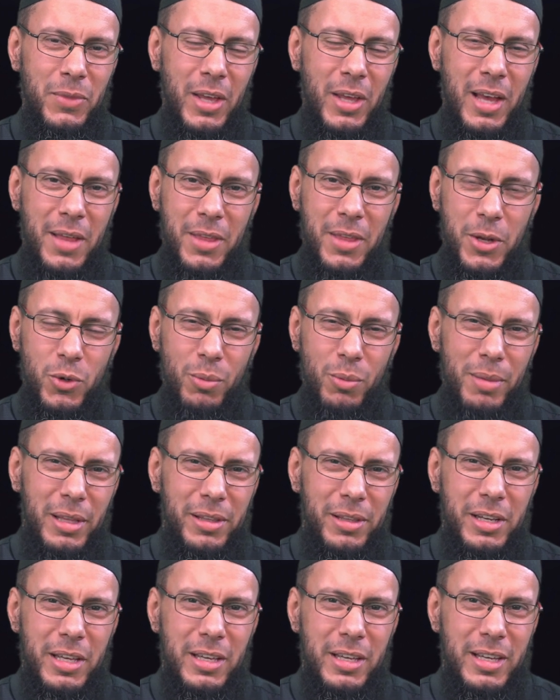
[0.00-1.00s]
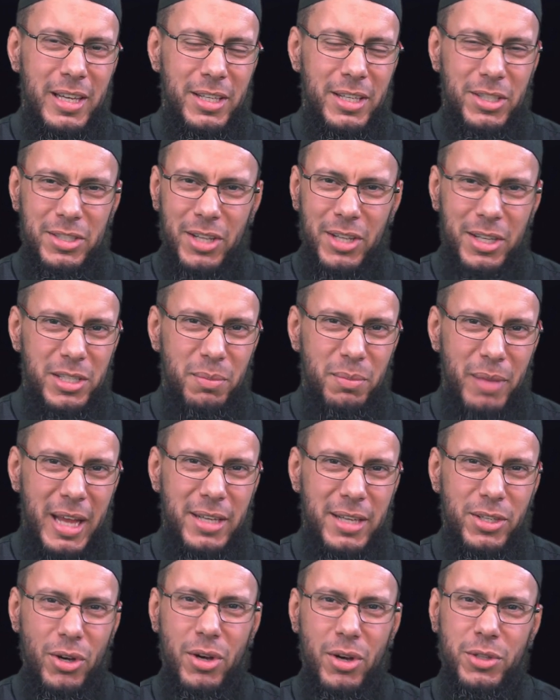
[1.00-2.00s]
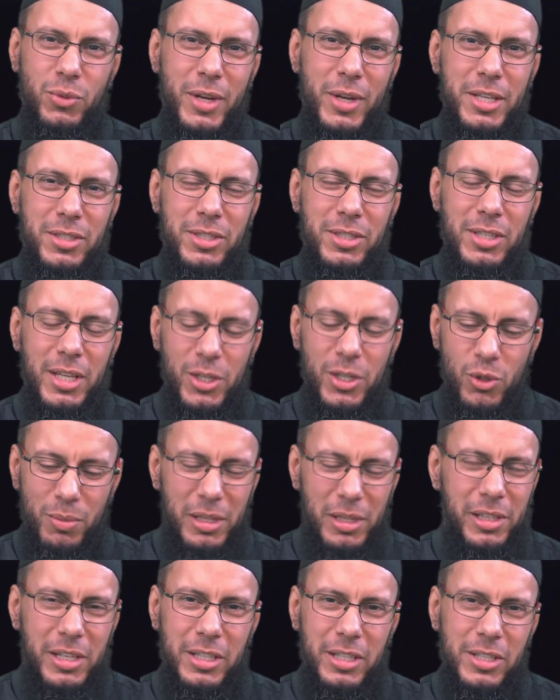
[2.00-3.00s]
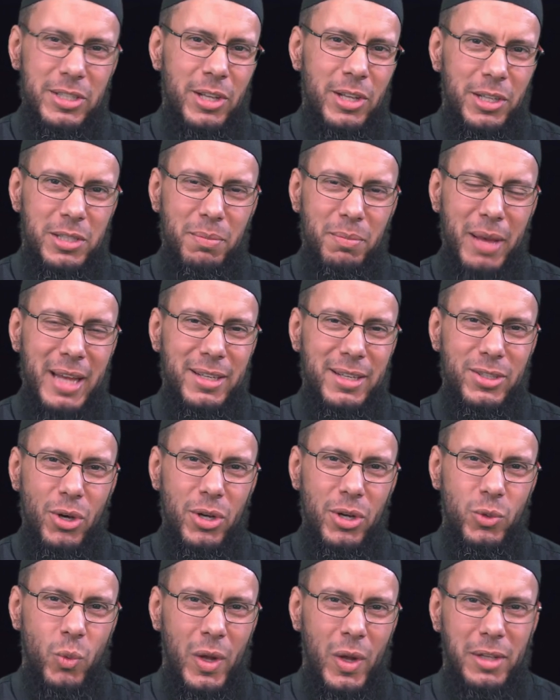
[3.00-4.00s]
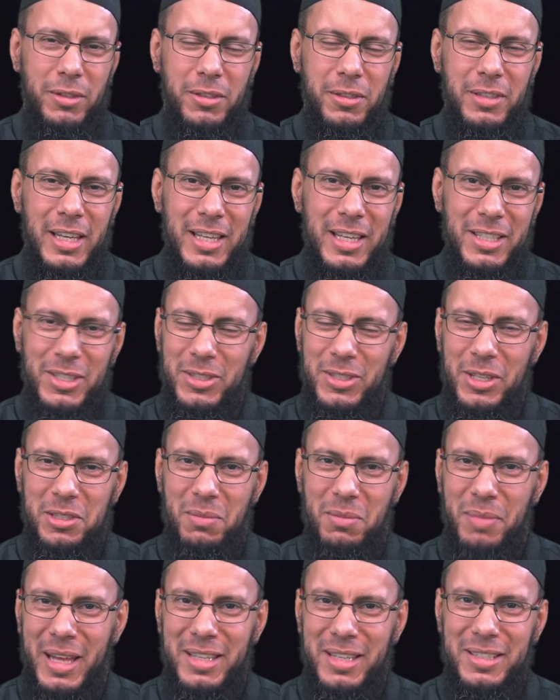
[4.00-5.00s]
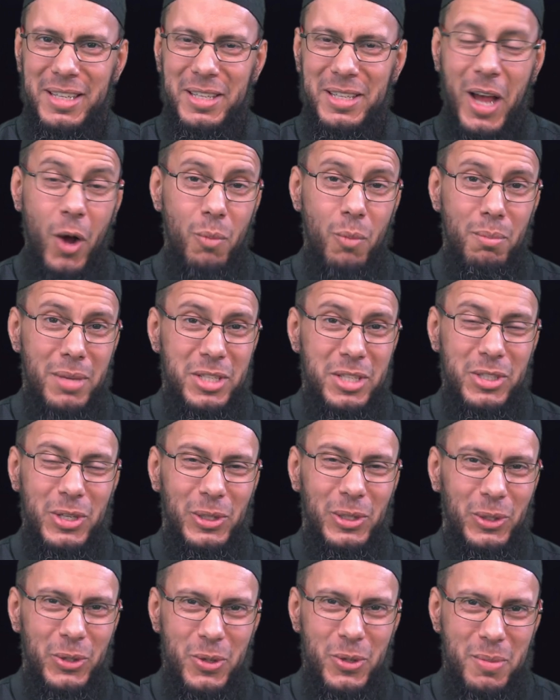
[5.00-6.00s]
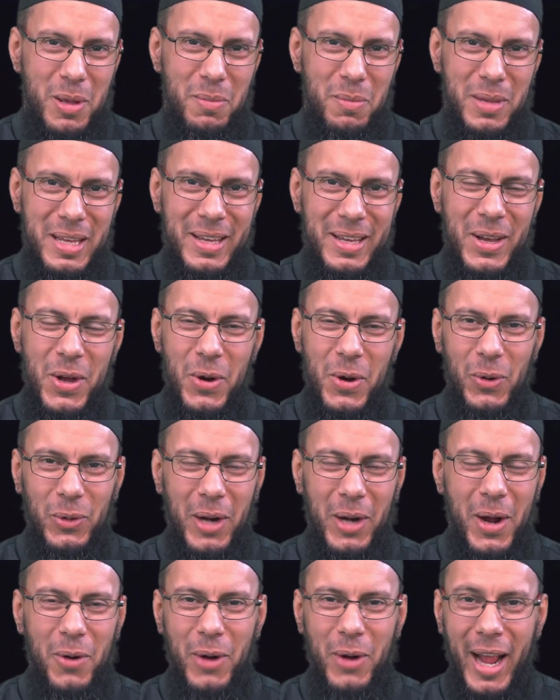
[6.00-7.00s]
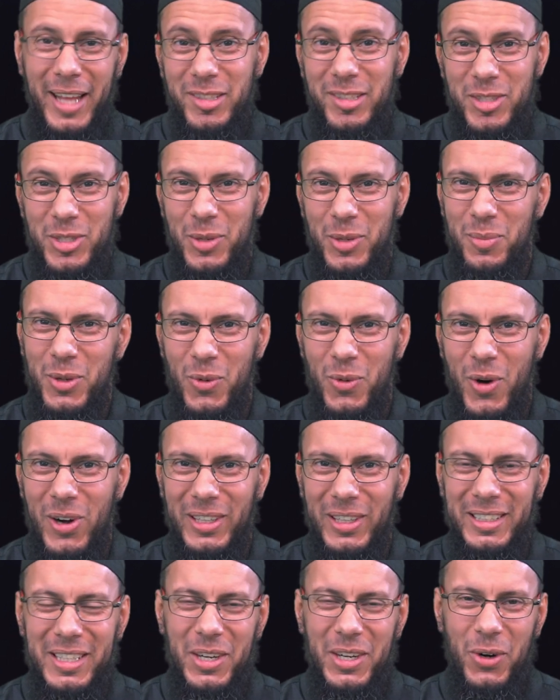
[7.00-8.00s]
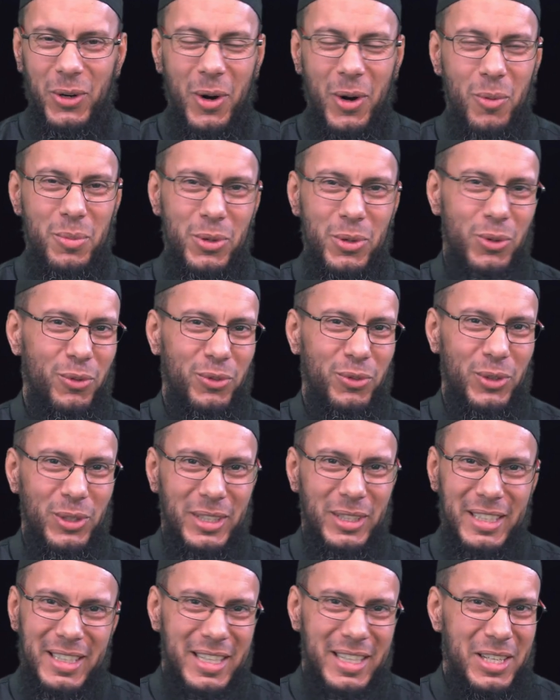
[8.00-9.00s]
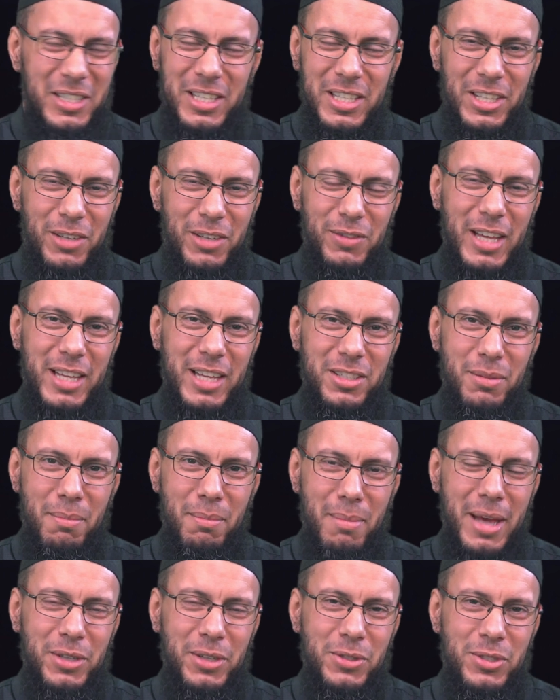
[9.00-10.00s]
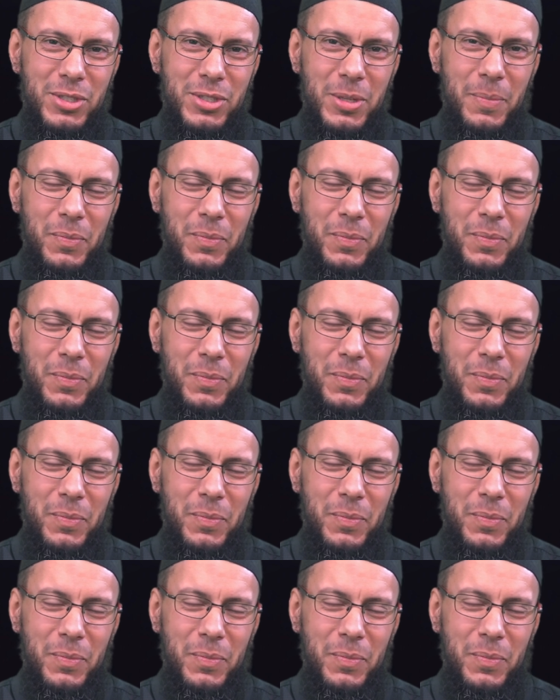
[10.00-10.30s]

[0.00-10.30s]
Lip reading: And that nobility does not depend on race, nobility does not depend on wealth, does not depend on how muscular you may be, or how handsome you are, or how beautiful. None of that matters.